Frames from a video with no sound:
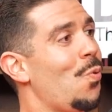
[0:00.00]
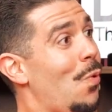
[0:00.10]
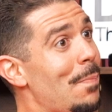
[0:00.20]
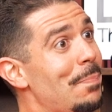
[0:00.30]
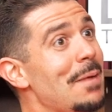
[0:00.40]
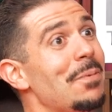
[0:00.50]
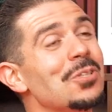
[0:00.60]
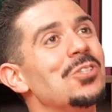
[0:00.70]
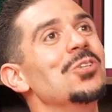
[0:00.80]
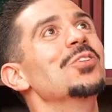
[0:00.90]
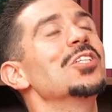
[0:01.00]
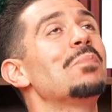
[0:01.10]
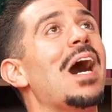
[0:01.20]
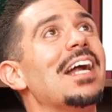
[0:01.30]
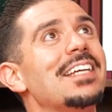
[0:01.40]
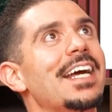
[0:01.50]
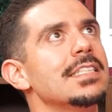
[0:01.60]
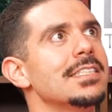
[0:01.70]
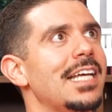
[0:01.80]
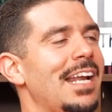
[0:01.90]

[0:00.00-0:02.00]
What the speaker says: When people do this podcast,